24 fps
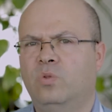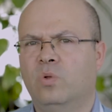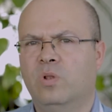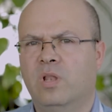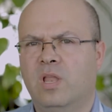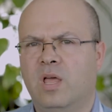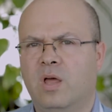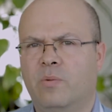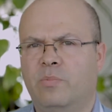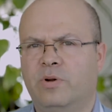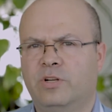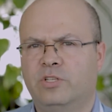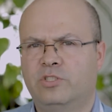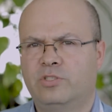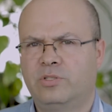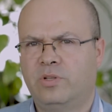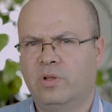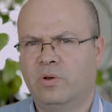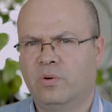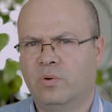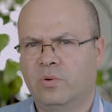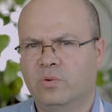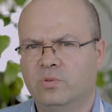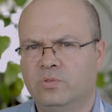to leverage
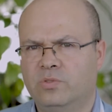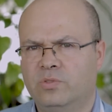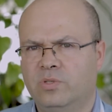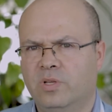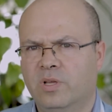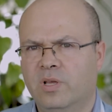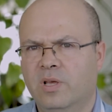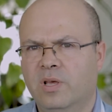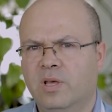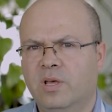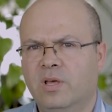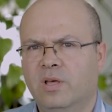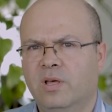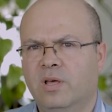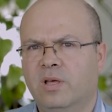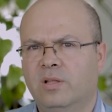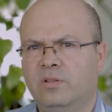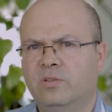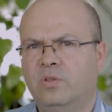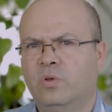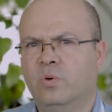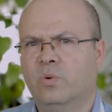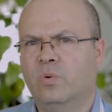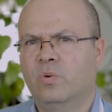those
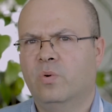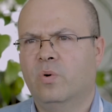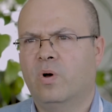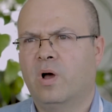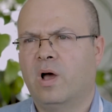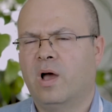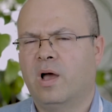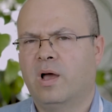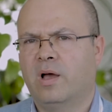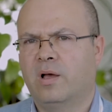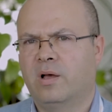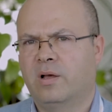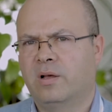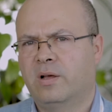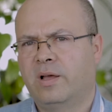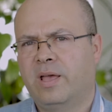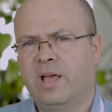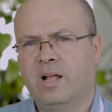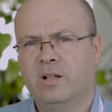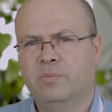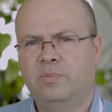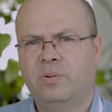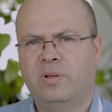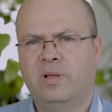to
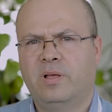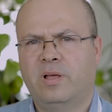help